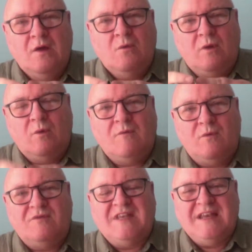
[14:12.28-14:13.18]

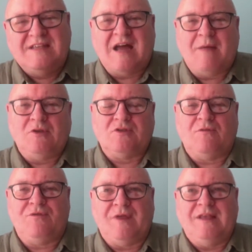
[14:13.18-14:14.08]
We've seen examples of
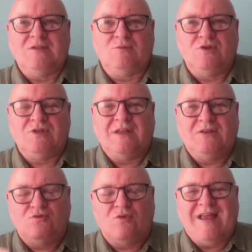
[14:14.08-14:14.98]
things which can
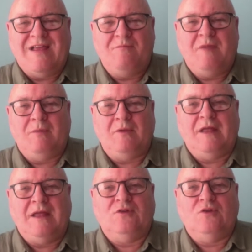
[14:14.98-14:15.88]
drive people
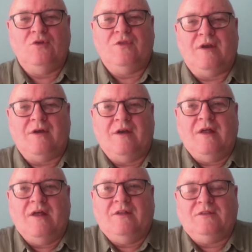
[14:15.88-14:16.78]
into their
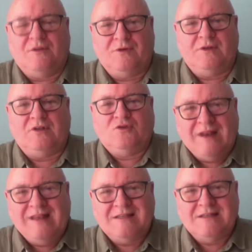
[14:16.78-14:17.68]
different
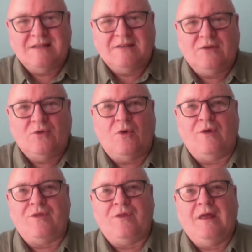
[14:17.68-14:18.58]
trenches in the
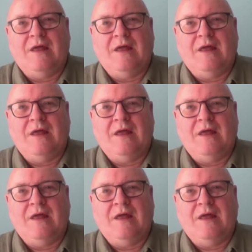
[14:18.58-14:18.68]
North.